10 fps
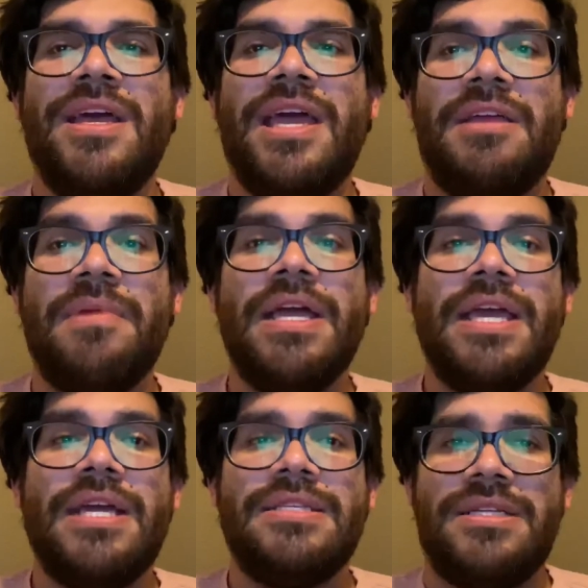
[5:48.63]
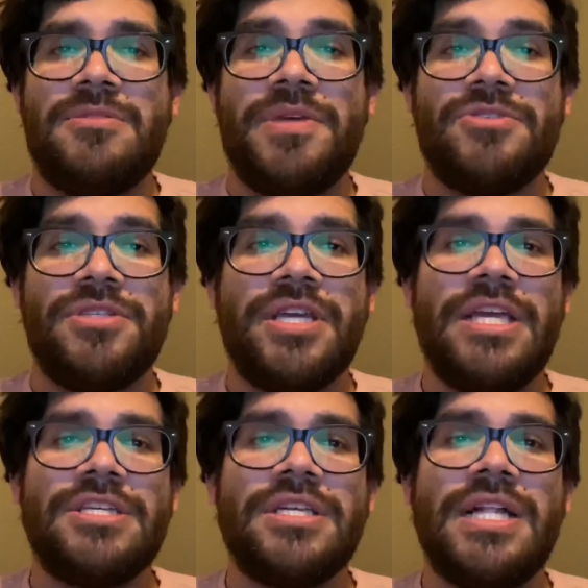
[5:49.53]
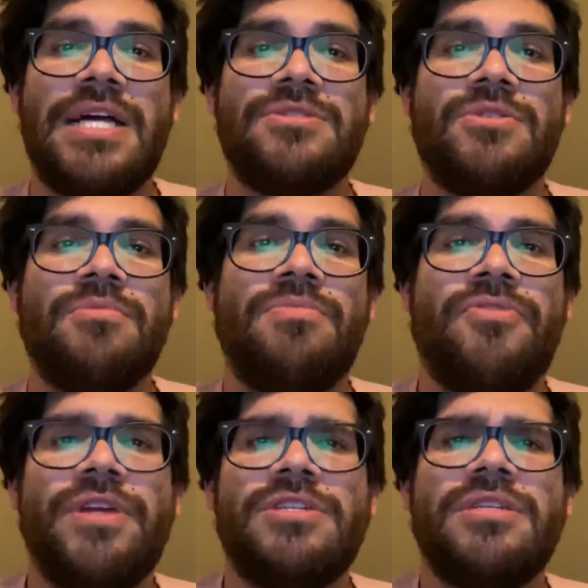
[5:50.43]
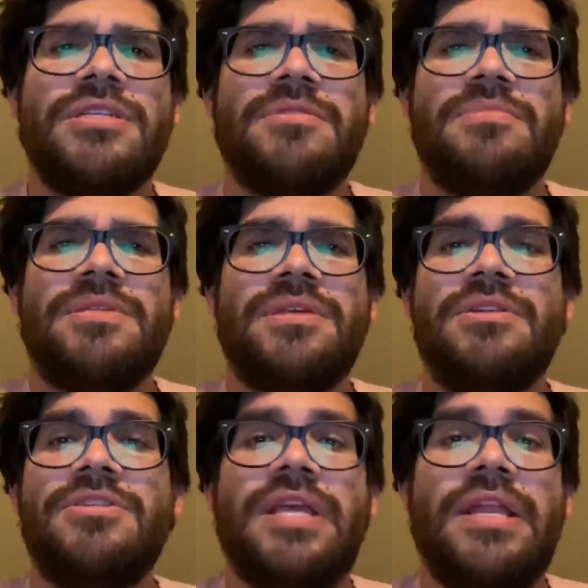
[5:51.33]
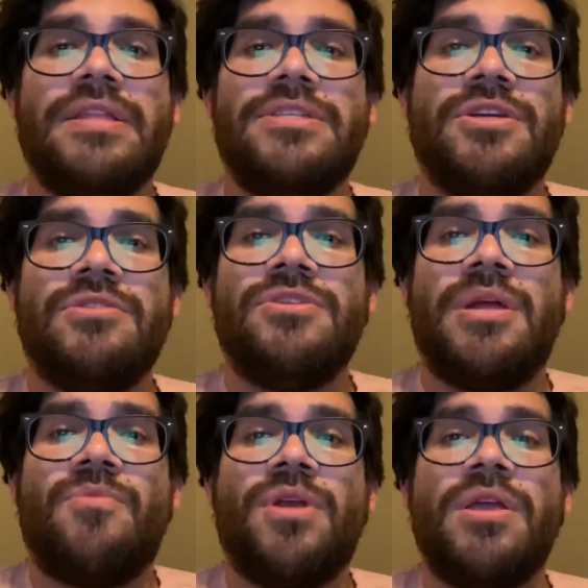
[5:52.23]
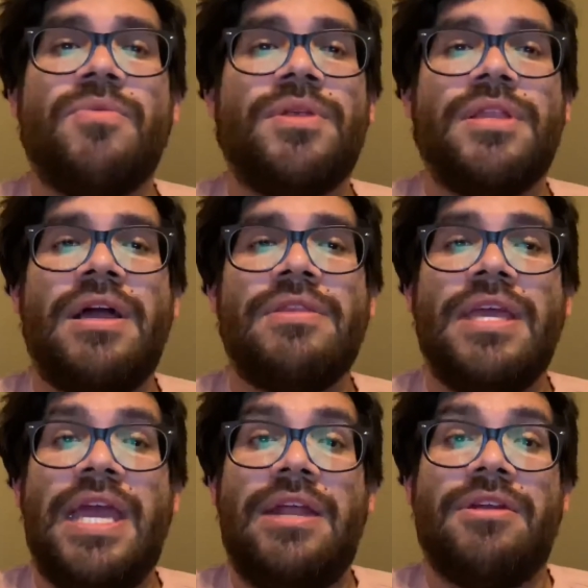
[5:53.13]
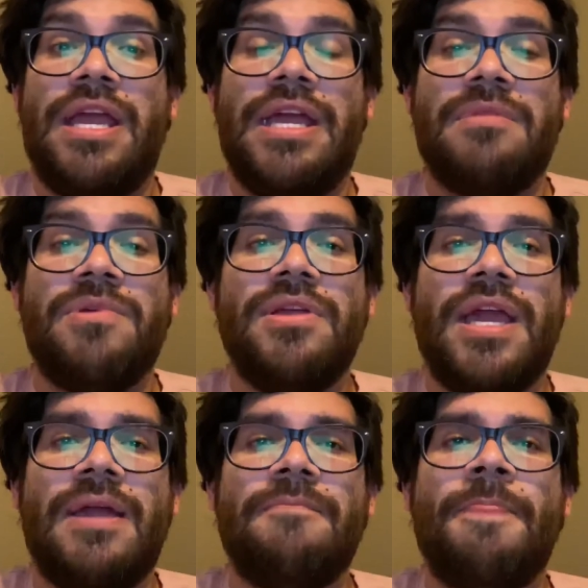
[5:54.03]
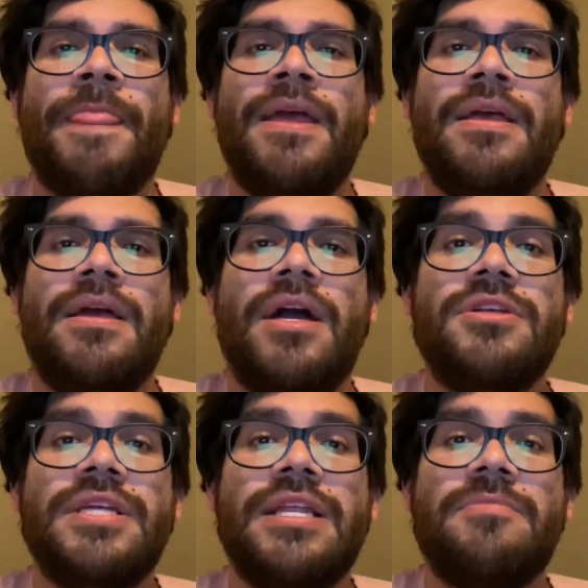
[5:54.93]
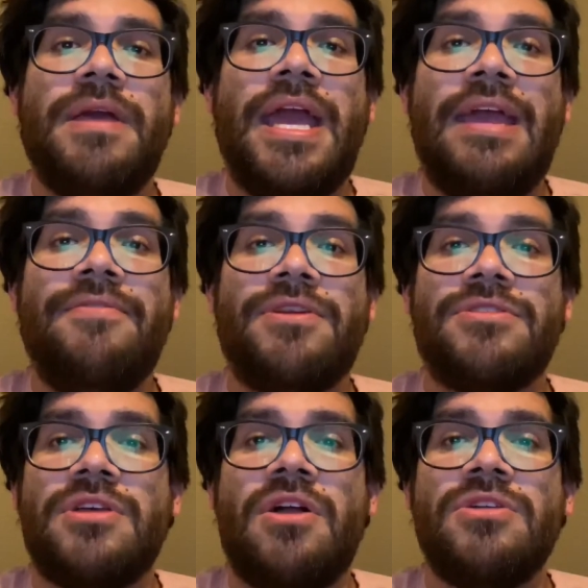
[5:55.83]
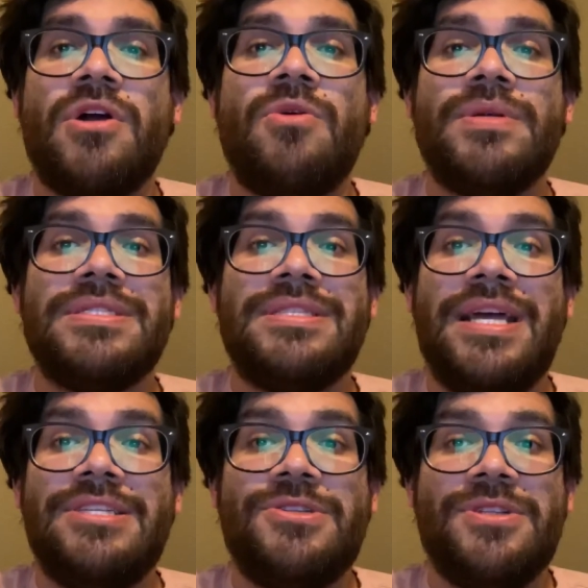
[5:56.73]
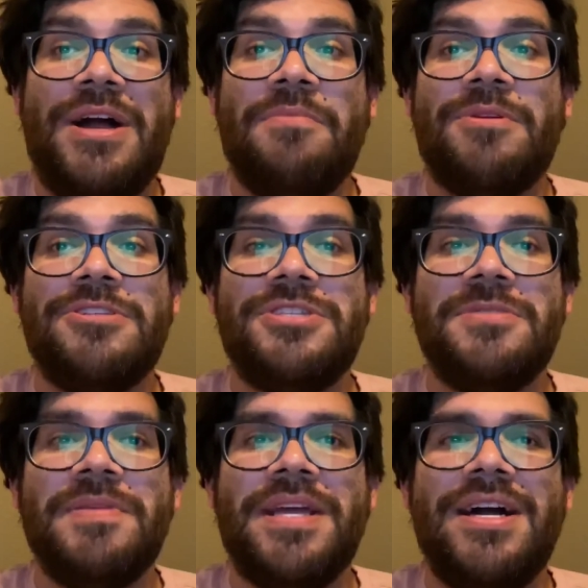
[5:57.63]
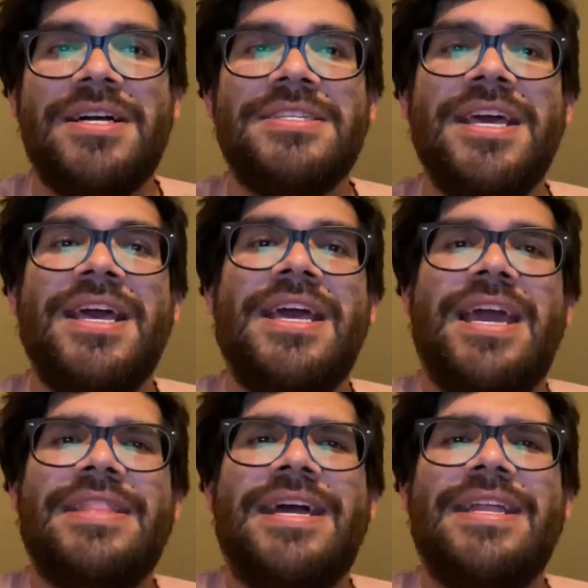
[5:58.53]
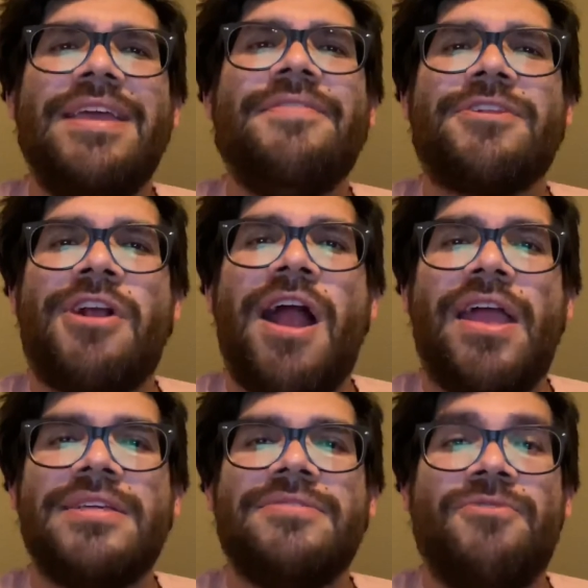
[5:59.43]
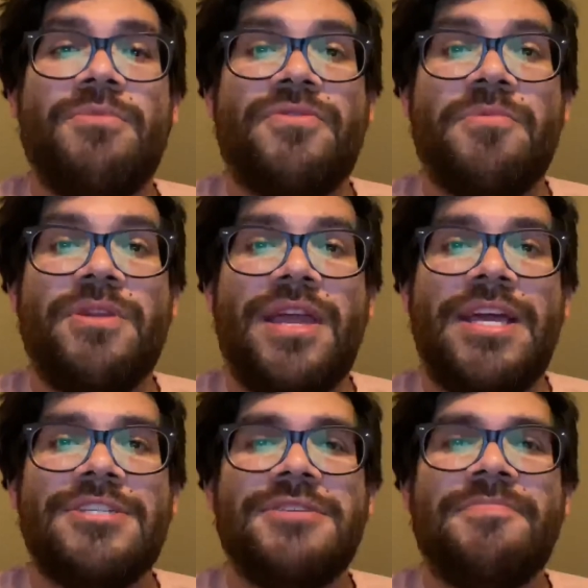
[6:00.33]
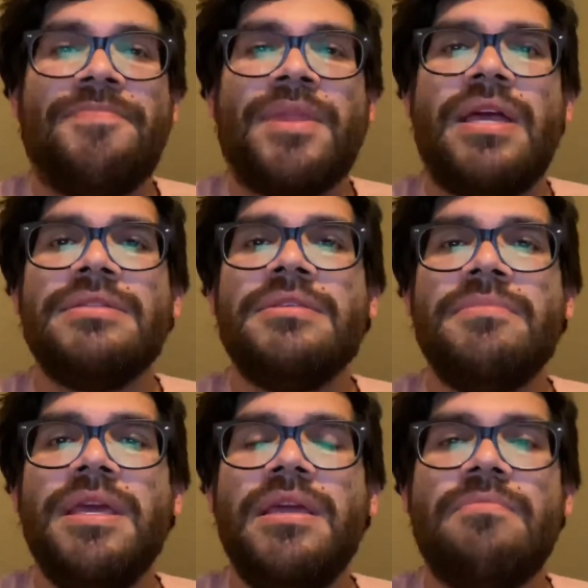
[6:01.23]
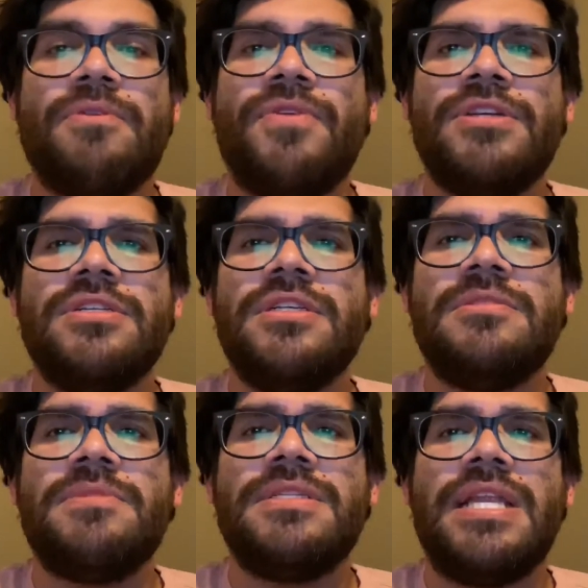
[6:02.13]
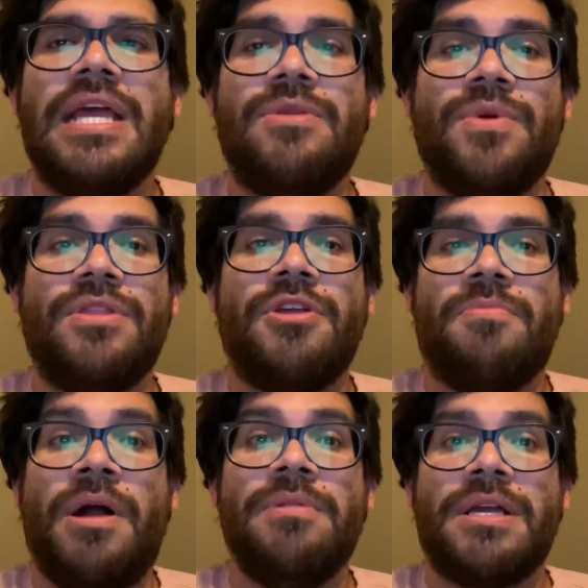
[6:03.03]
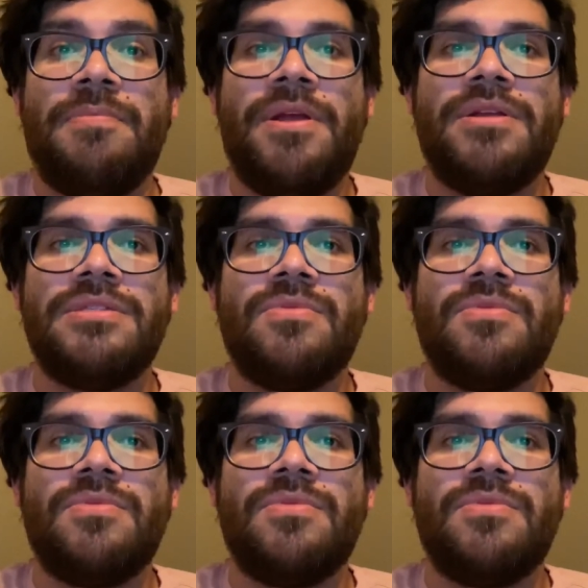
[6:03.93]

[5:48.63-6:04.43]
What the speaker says: In my case, in a special education classroom, professionalism is understanding the children I'm working with and how they can or can't communicate. Understanding the behaviors aren't always intentional outbursts just because, and that even crying is a form of communication. And to me, professionalism doesn't end with your public appearance and